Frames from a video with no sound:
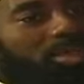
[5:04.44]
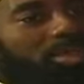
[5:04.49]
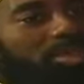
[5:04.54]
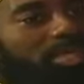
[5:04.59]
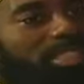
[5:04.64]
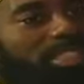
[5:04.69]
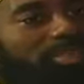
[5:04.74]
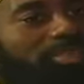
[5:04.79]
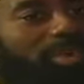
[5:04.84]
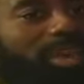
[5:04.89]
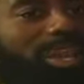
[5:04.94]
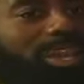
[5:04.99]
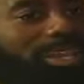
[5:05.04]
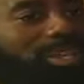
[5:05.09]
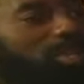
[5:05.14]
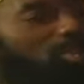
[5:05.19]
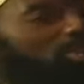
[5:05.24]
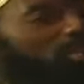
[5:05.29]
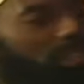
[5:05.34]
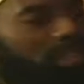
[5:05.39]
so
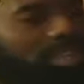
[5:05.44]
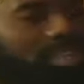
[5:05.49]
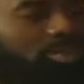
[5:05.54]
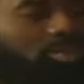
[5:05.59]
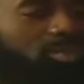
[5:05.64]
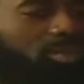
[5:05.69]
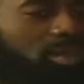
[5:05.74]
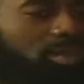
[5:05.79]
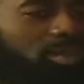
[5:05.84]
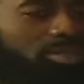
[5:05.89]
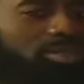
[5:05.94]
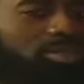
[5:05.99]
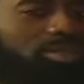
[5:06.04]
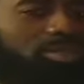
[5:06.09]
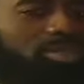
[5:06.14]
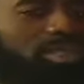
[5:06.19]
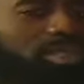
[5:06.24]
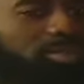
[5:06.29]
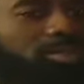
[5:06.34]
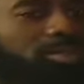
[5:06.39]
inspired all around the world, you
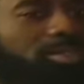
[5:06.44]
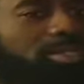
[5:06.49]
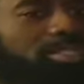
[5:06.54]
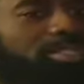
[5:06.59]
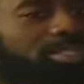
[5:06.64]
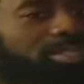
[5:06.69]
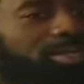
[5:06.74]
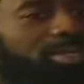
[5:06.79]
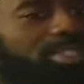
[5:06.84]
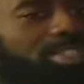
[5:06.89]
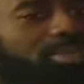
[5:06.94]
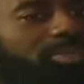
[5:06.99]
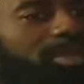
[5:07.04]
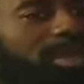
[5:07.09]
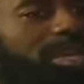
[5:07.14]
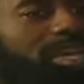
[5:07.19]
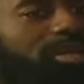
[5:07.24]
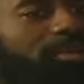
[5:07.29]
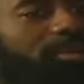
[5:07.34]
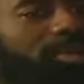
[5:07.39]
know what I'm saying, being so
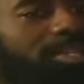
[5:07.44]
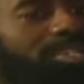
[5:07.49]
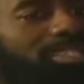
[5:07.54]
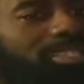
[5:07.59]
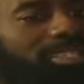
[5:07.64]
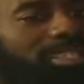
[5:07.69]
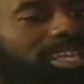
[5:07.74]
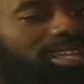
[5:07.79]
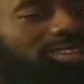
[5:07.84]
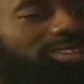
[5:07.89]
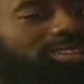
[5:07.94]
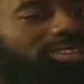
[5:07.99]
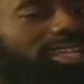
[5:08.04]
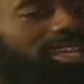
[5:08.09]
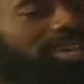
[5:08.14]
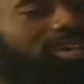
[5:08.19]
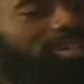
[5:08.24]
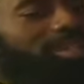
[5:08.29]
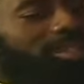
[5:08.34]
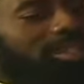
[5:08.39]
inspired by this
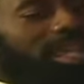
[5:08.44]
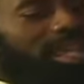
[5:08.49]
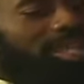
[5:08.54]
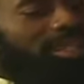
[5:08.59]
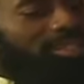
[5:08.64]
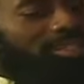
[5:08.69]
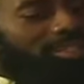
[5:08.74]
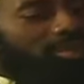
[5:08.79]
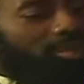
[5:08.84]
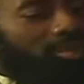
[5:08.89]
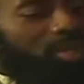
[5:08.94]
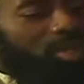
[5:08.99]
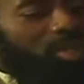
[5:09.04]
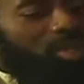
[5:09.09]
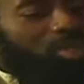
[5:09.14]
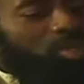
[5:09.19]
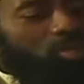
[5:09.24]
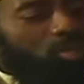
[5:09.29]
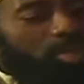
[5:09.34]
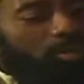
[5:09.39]
lifestyle, a lot of them
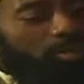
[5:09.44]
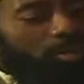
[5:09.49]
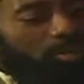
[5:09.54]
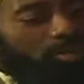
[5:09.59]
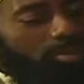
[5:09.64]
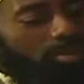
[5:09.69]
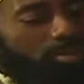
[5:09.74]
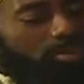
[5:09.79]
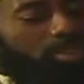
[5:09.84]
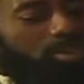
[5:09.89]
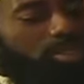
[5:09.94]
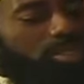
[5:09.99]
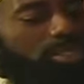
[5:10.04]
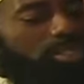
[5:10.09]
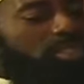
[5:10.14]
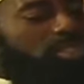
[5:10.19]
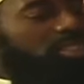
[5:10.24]
who have been born